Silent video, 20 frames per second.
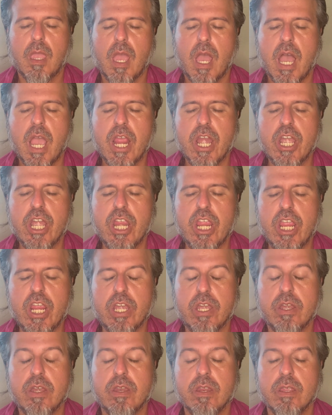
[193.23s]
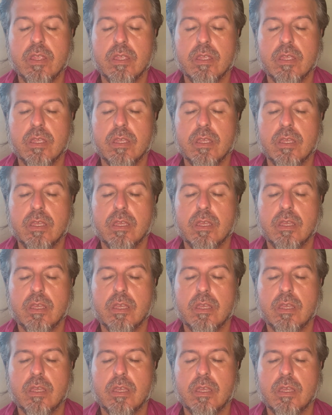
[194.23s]
I need,
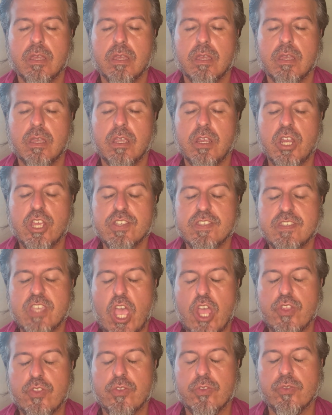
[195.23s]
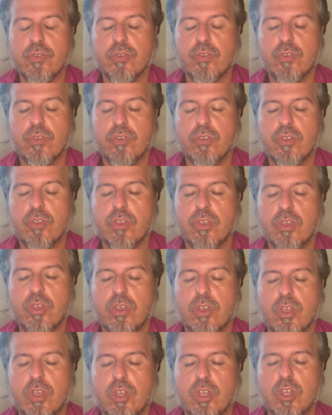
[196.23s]
in a sense,
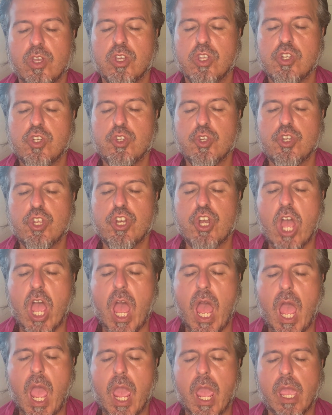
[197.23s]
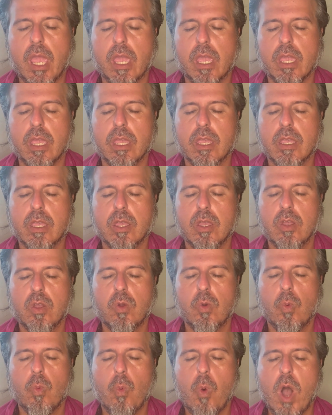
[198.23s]
to deny
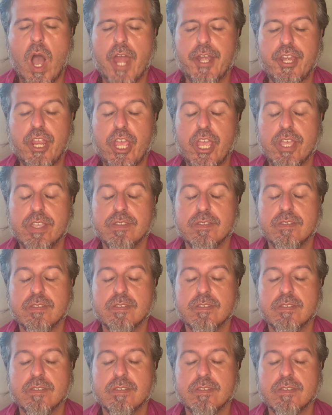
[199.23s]
what is,